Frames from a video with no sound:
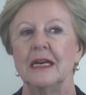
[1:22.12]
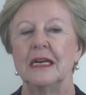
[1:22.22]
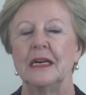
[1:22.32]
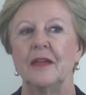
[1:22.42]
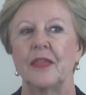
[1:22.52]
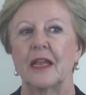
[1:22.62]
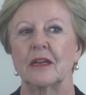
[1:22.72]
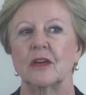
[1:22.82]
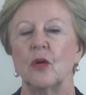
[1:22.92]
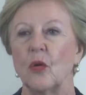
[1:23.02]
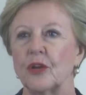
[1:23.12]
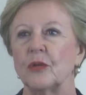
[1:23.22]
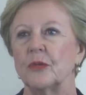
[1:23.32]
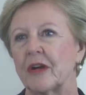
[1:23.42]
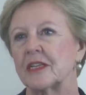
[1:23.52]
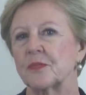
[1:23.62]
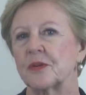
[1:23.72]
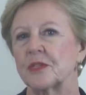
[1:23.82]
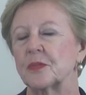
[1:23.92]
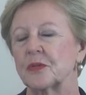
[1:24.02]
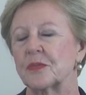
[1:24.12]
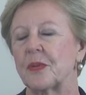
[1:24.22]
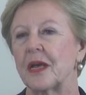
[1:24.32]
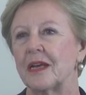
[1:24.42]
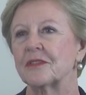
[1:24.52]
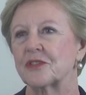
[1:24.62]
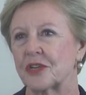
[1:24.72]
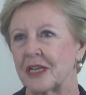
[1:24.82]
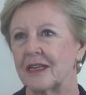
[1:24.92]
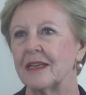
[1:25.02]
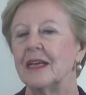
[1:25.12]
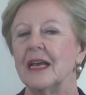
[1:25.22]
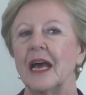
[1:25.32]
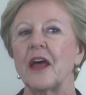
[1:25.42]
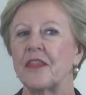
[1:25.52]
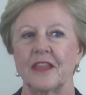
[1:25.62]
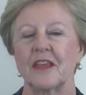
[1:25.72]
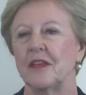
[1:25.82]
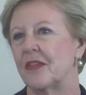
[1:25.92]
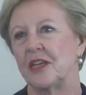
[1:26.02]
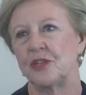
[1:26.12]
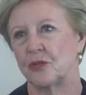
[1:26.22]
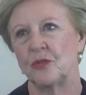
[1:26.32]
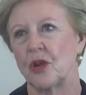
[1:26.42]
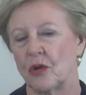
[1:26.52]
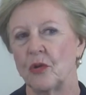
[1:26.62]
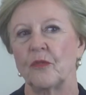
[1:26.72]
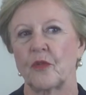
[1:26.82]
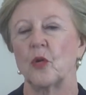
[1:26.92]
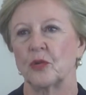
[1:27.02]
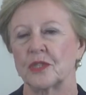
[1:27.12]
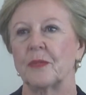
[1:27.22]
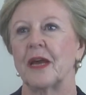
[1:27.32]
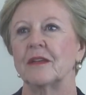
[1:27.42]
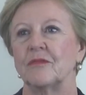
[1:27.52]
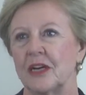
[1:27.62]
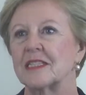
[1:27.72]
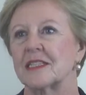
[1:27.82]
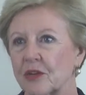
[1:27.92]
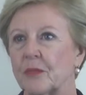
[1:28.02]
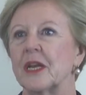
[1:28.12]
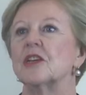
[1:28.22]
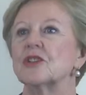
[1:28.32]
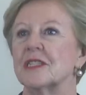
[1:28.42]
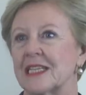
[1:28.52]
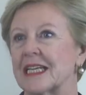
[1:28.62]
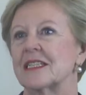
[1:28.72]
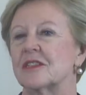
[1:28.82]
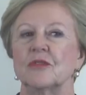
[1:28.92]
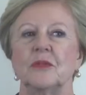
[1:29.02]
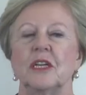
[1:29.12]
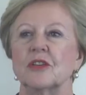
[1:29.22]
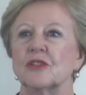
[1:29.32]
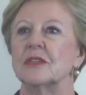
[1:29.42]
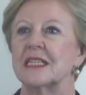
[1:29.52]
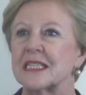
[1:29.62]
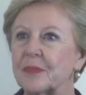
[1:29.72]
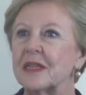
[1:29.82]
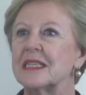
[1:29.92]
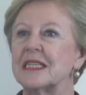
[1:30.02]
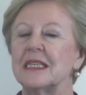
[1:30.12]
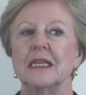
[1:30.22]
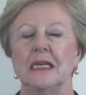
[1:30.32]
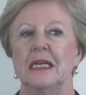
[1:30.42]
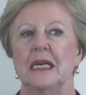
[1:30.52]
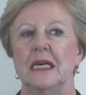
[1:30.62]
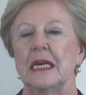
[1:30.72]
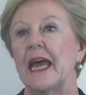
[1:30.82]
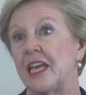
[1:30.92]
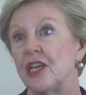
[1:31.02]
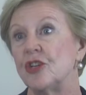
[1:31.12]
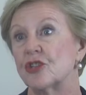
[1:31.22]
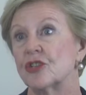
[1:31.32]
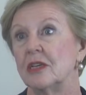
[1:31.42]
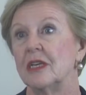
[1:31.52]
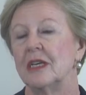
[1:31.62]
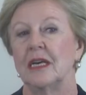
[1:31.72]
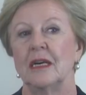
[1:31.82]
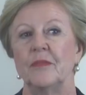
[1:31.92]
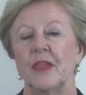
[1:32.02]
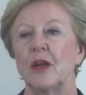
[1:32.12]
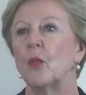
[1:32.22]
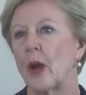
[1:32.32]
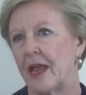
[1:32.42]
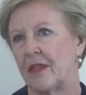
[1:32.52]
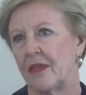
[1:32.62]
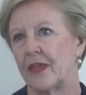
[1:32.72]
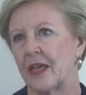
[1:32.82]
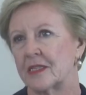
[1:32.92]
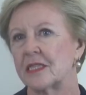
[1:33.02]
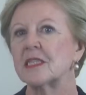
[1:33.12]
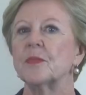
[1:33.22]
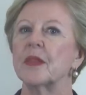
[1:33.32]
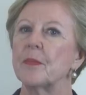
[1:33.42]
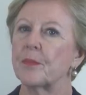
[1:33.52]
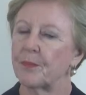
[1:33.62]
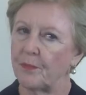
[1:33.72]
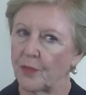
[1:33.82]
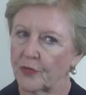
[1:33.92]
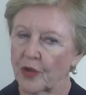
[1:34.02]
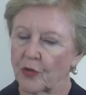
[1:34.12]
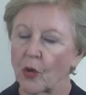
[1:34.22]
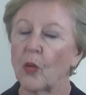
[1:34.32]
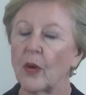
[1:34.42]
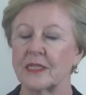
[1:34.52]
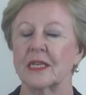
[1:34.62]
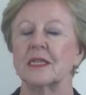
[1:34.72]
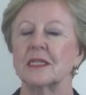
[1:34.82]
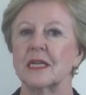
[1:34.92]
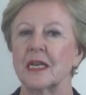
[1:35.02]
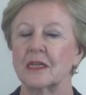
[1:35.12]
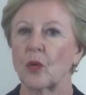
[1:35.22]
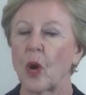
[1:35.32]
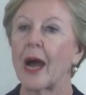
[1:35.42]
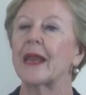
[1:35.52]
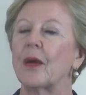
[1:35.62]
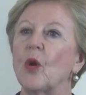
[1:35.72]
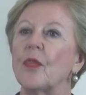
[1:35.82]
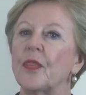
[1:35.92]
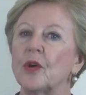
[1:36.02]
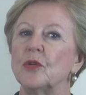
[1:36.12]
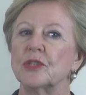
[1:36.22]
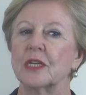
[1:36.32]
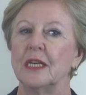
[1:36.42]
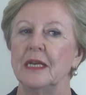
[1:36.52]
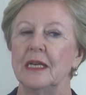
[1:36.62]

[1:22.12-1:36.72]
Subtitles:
that core human rights principles apply in Australia, and I think they do know, of course, about race discrimination, sex discrimination, disability, age. They're aware that they exist, but they don't always understand quite what those